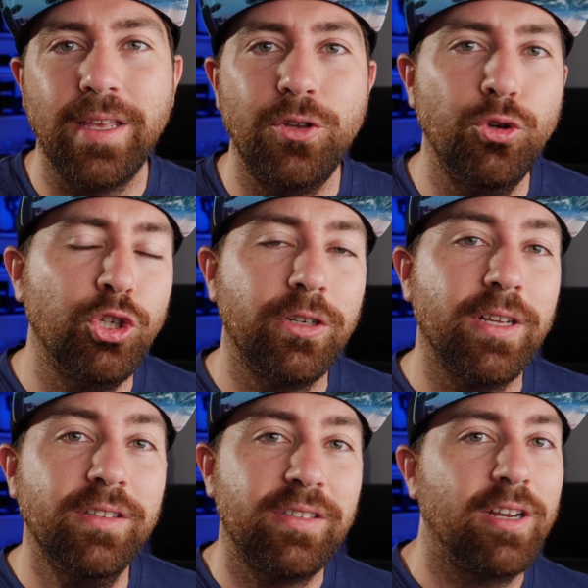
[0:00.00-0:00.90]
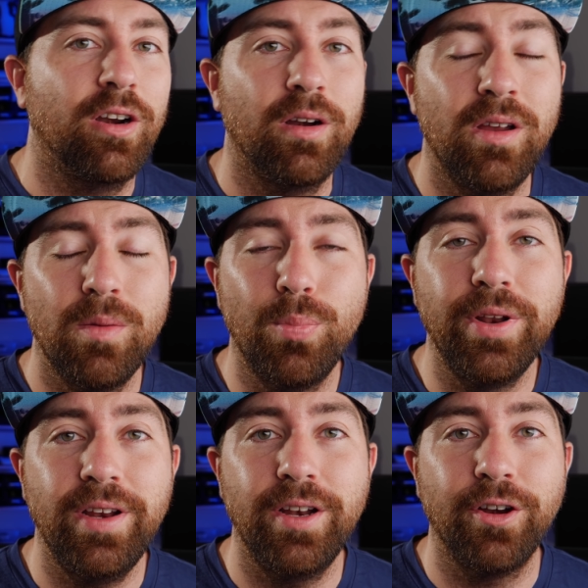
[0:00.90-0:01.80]
that you should consider
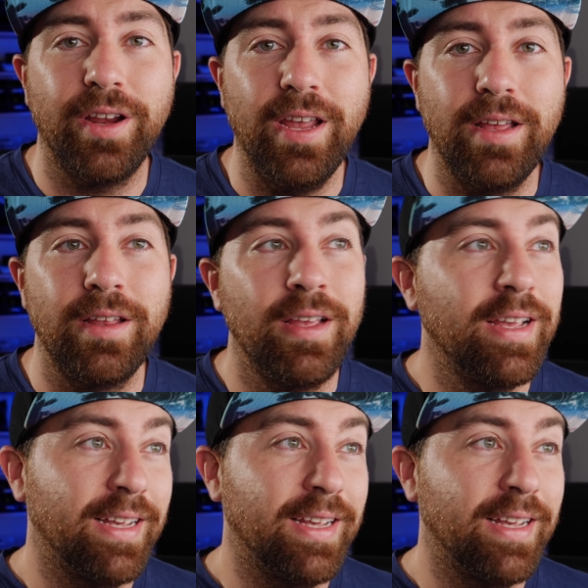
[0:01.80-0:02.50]
putting in your kit.